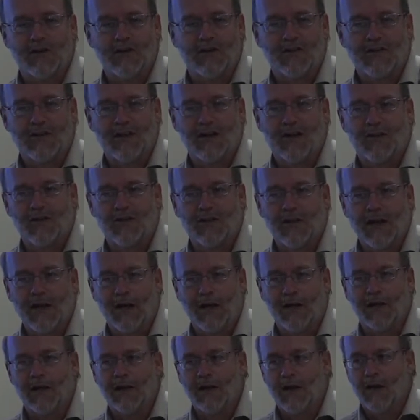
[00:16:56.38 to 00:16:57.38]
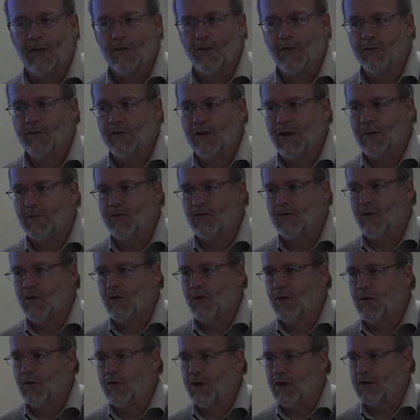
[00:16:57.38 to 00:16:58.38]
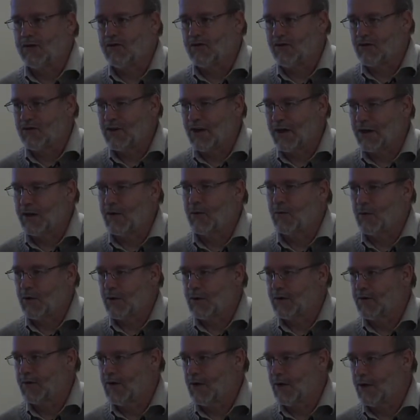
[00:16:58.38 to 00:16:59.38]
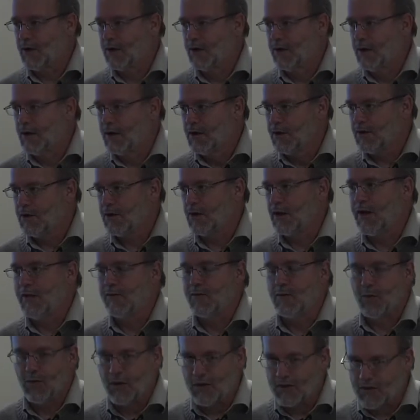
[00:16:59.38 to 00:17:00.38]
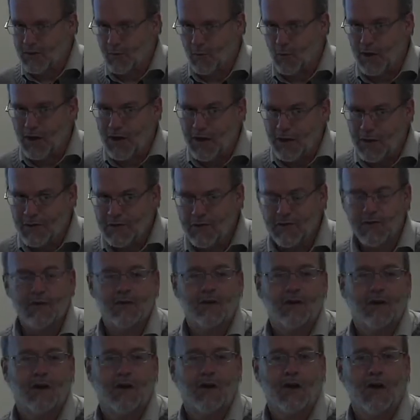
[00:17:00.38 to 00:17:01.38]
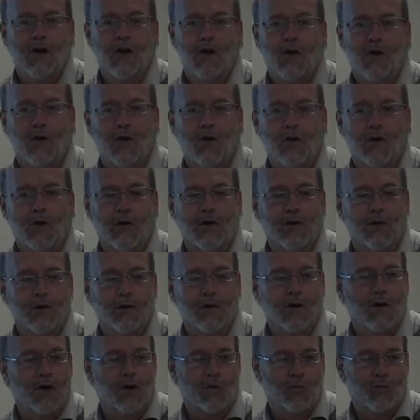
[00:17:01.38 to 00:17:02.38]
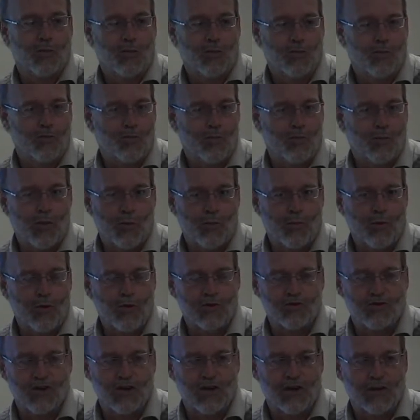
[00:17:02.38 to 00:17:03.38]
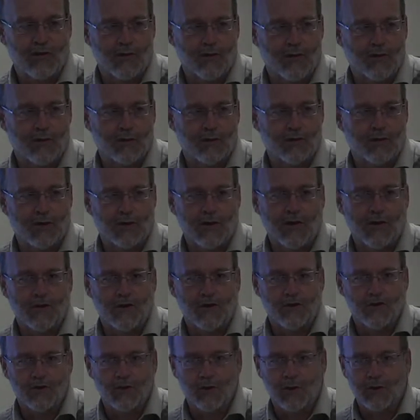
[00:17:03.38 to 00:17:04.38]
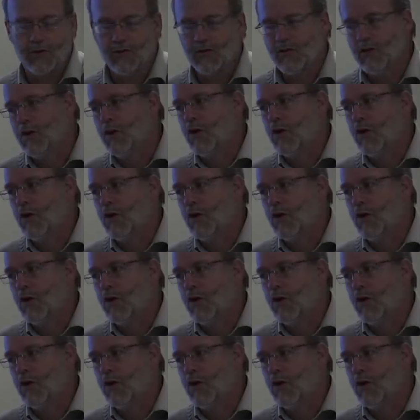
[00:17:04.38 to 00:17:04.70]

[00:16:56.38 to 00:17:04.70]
on the south side, a rooftop solar array is just not going to work there. You're going to have to put it somewhere else or approach another source.